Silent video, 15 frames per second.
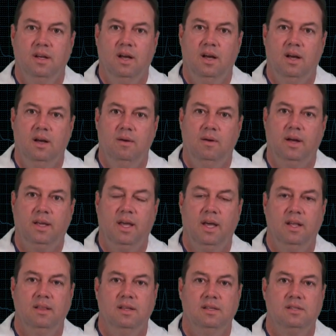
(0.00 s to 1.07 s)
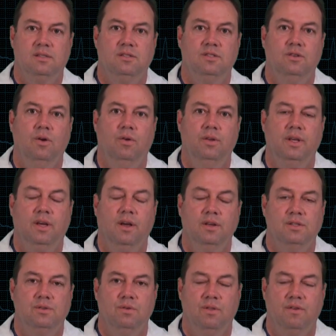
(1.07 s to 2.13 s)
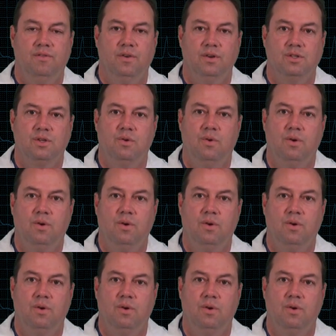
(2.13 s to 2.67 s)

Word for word: Uh, again, this only goes through the first